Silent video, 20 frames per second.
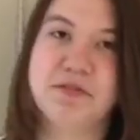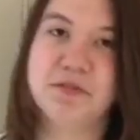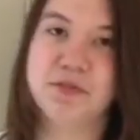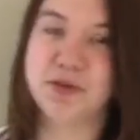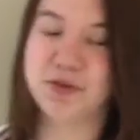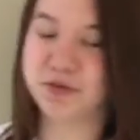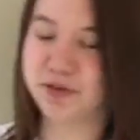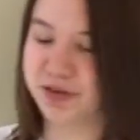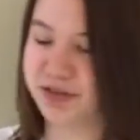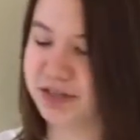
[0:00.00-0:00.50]
from
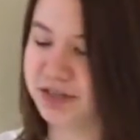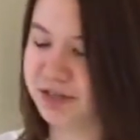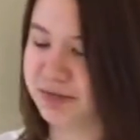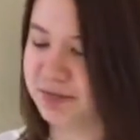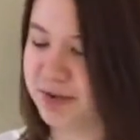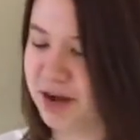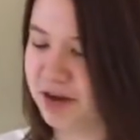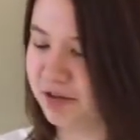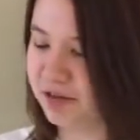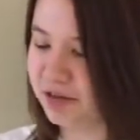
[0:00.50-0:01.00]
the horse's
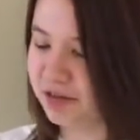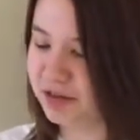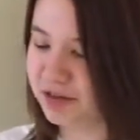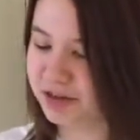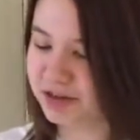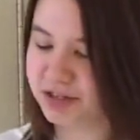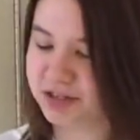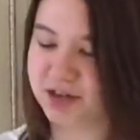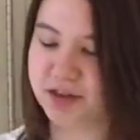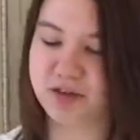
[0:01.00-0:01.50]
mouth.
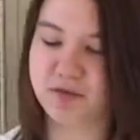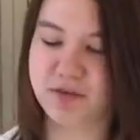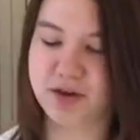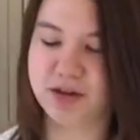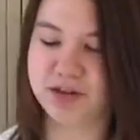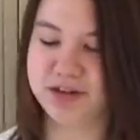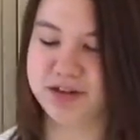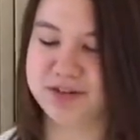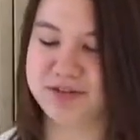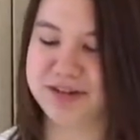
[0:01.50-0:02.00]
There is nothing we
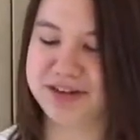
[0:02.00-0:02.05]
can do